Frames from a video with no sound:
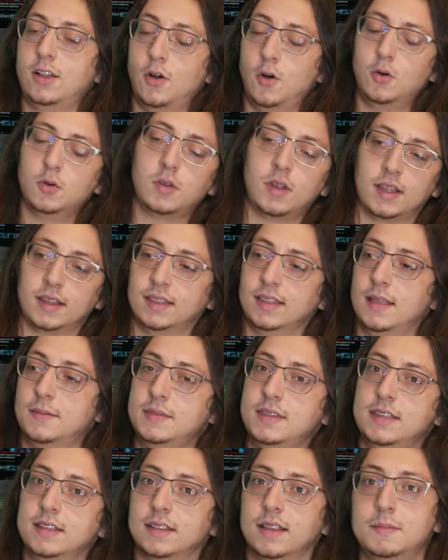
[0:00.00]
Hold on, let
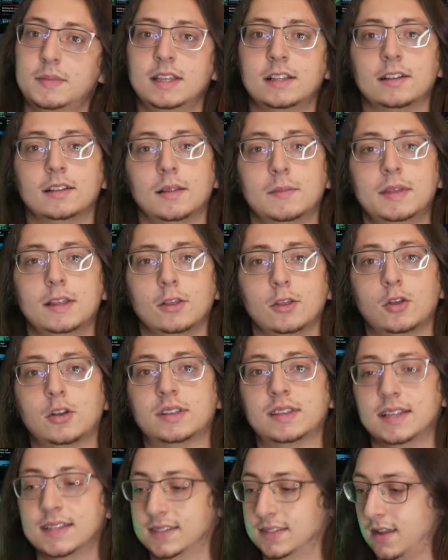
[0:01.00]
me, let me, let me
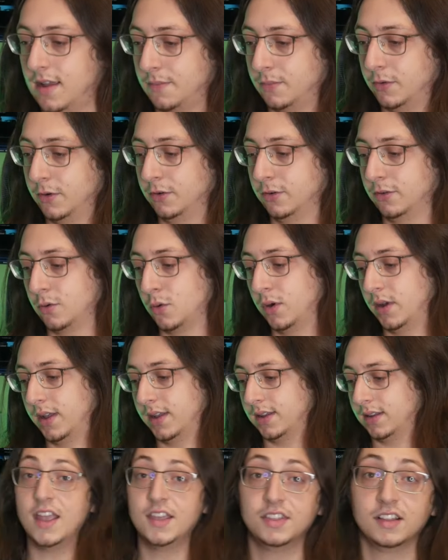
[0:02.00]
look this up real
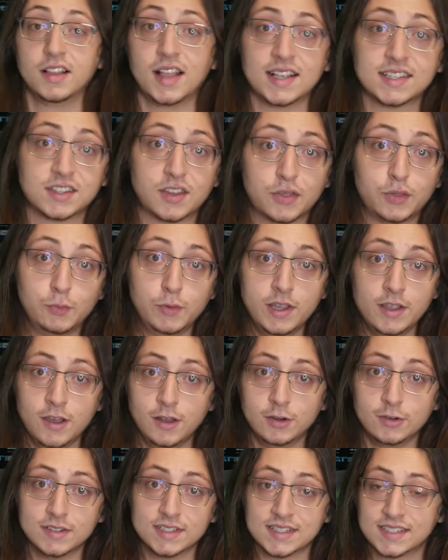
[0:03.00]
quick. In the last three
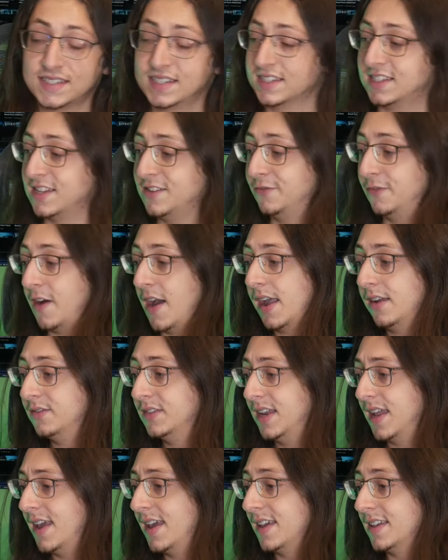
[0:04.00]
hundred sixty-five
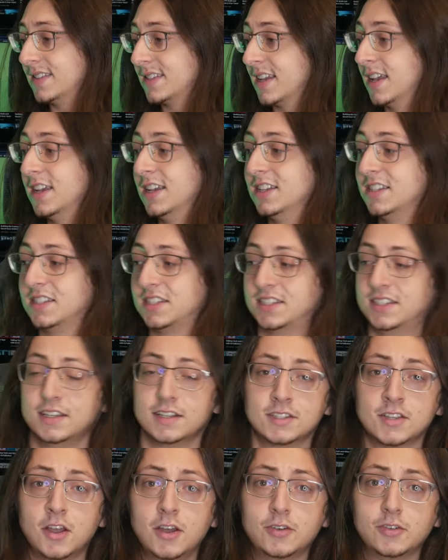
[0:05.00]
days,
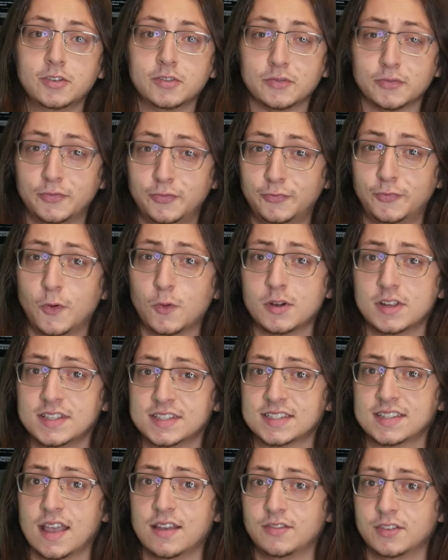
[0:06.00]
six hundred
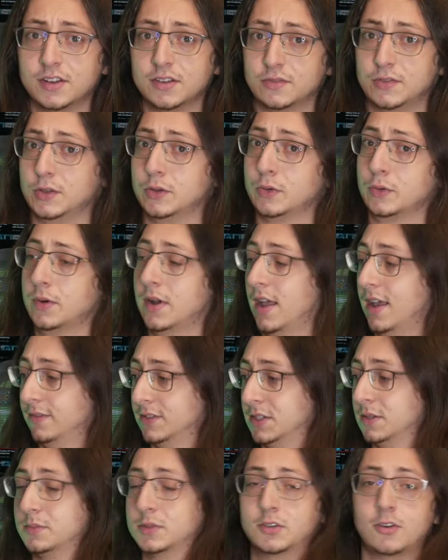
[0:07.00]
forty-seven of you have
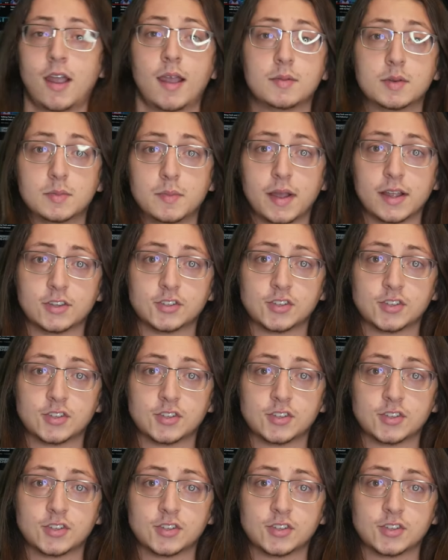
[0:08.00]
subscribed to my